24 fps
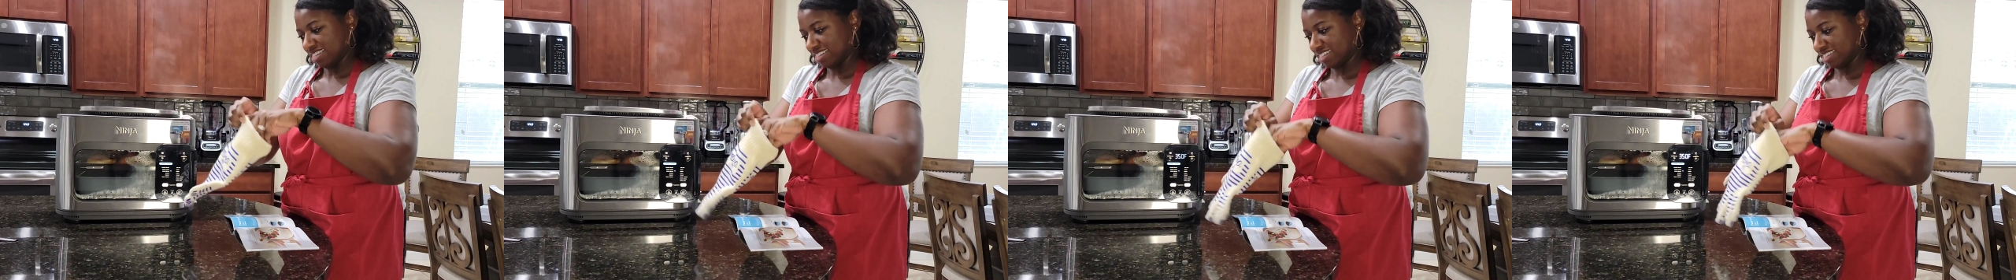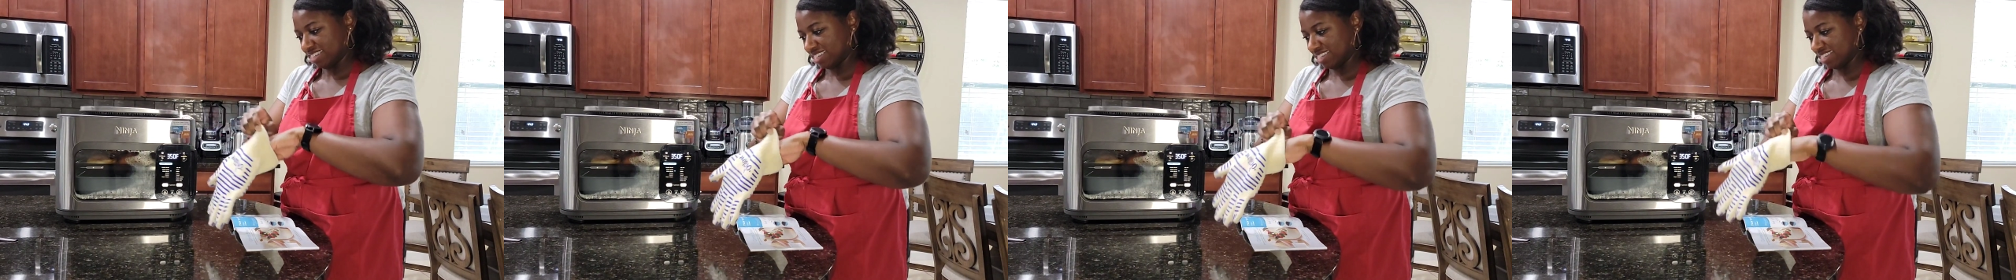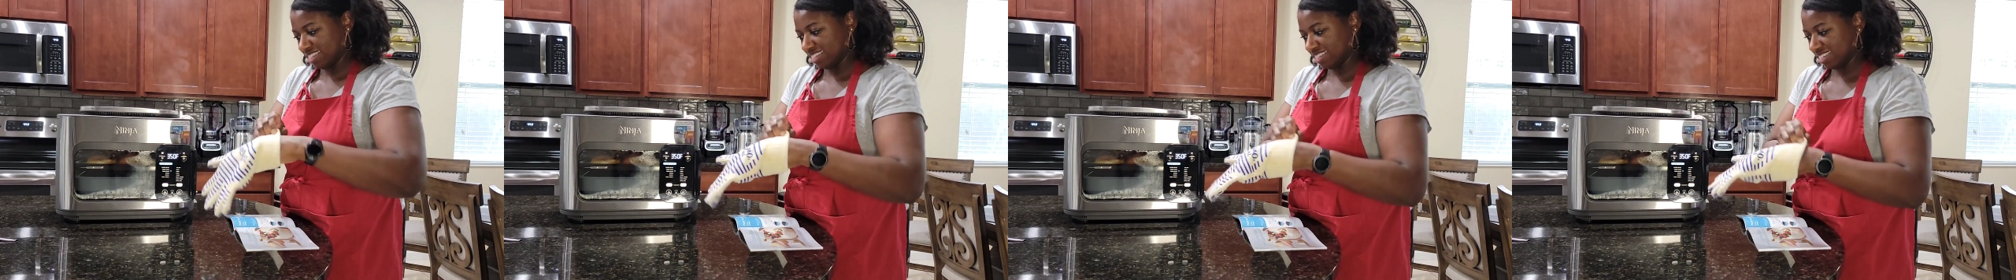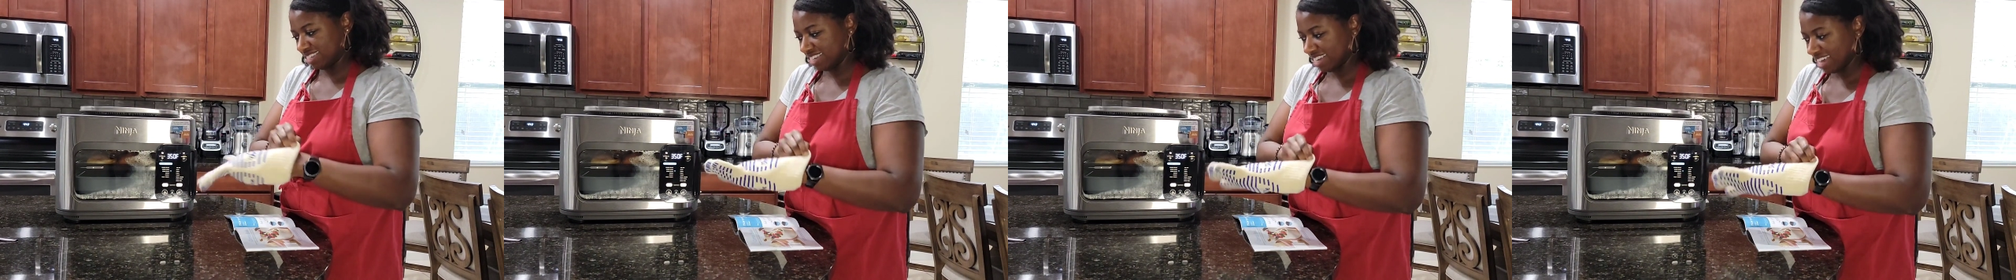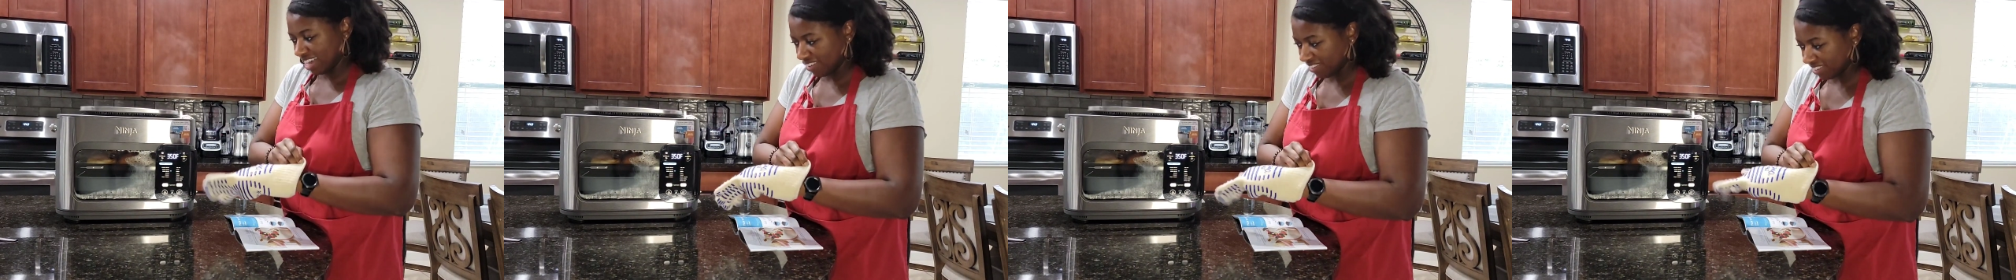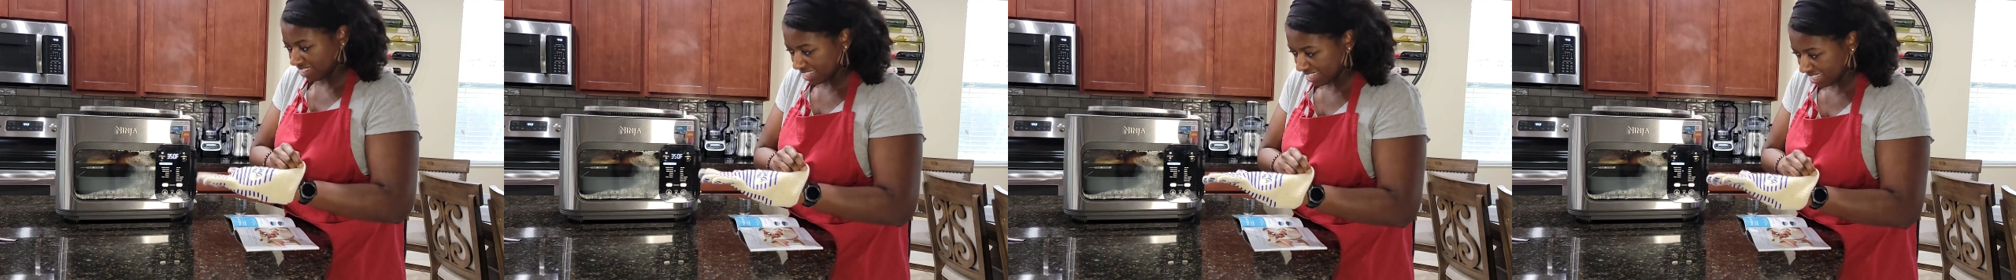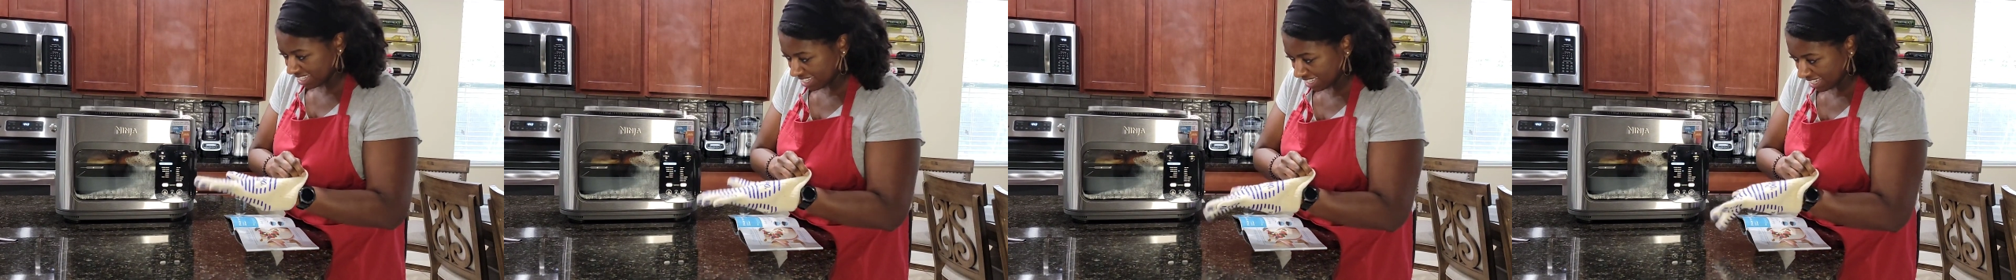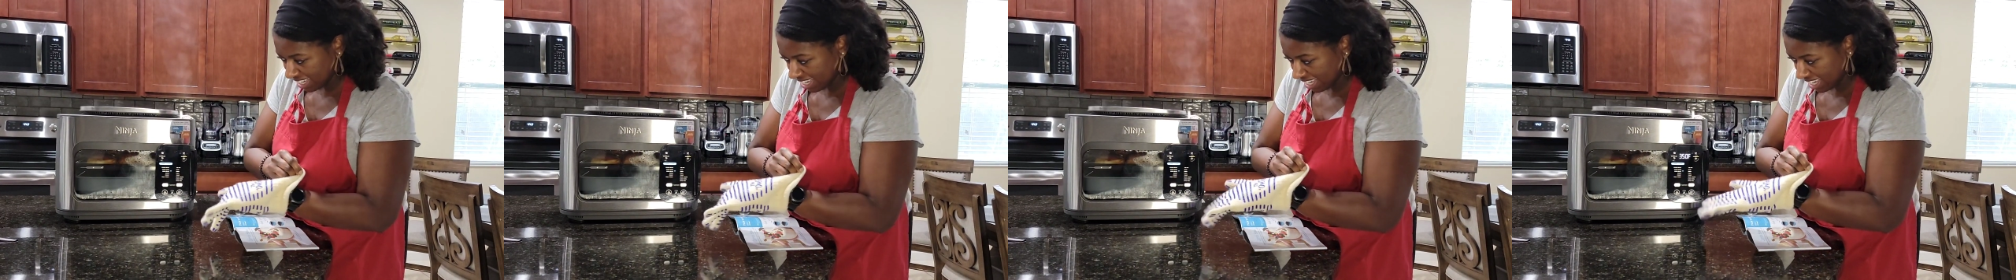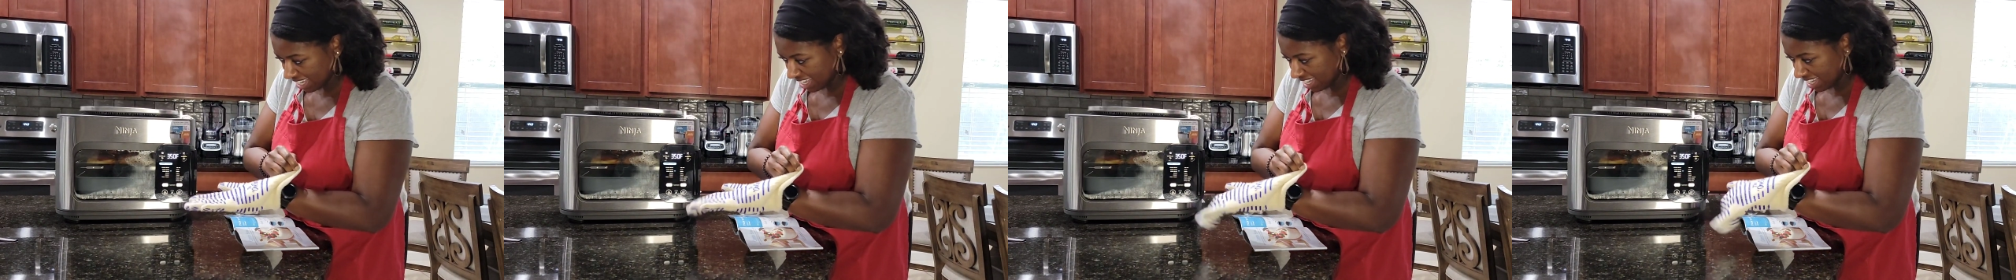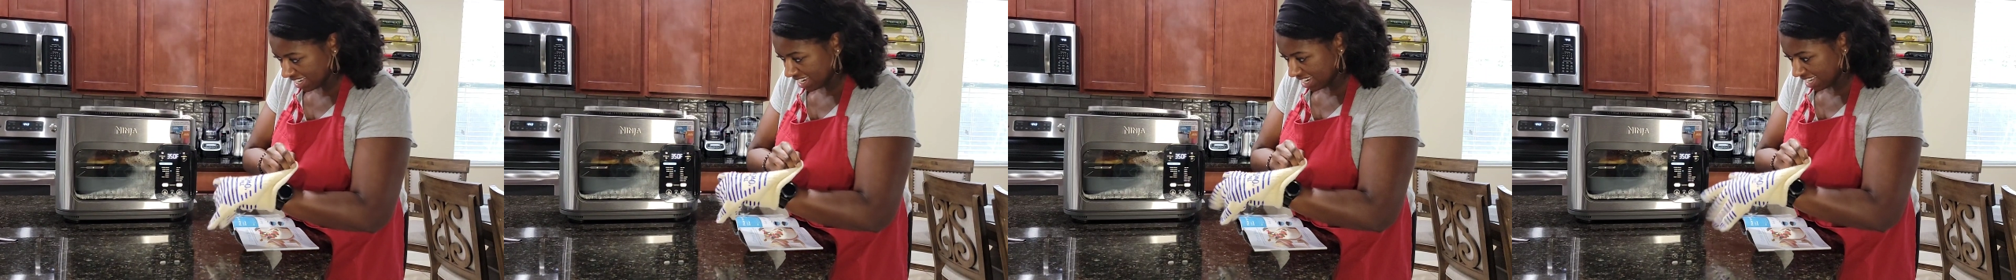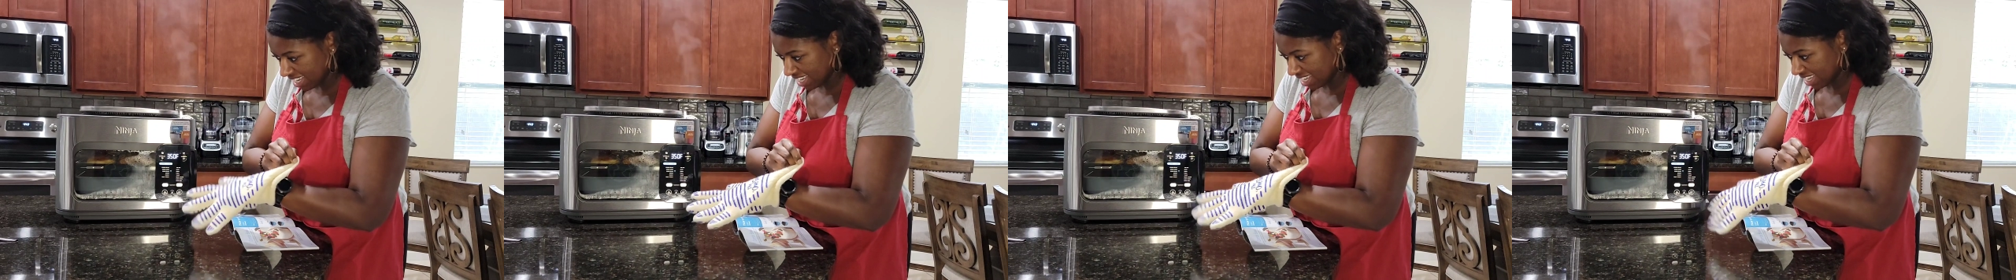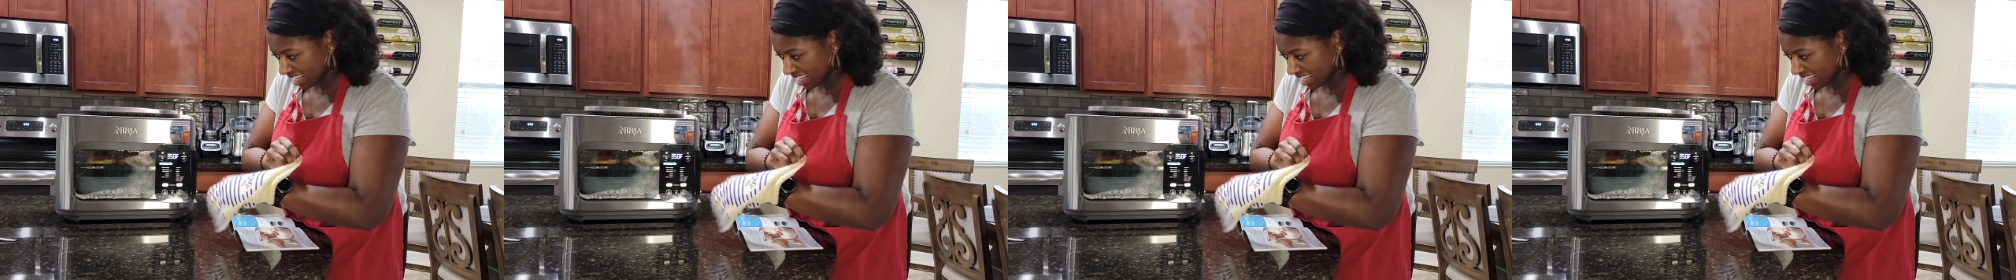let's see how it did.